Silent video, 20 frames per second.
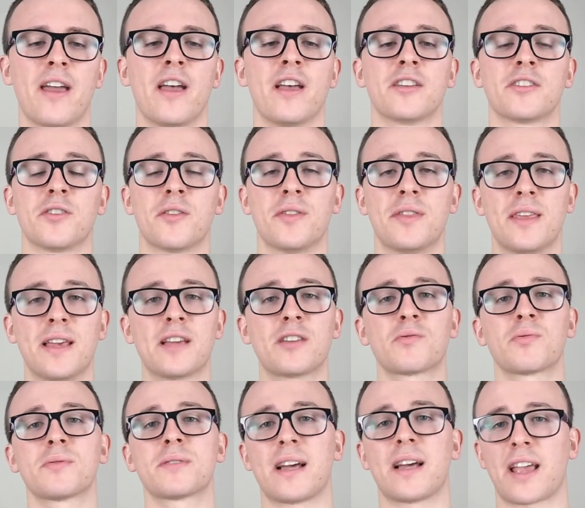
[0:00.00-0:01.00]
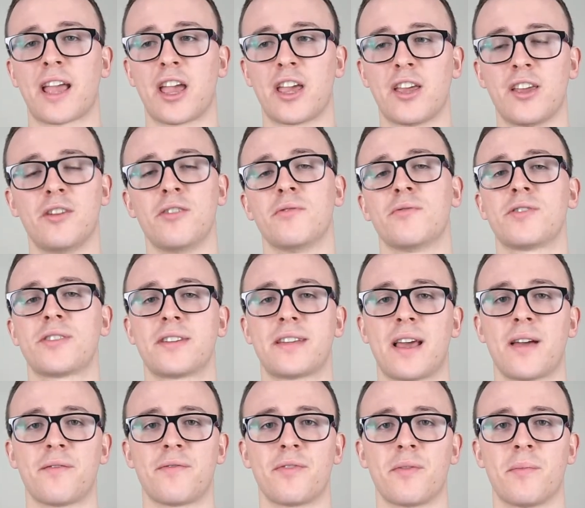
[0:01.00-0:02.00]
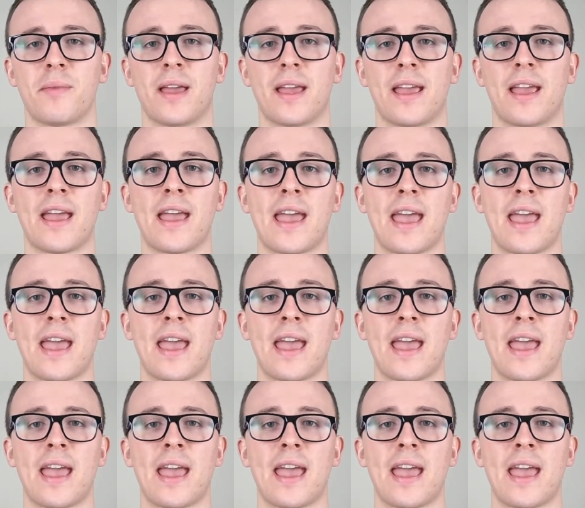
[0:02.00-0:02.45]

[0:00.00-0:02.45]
So this was like a huge step for me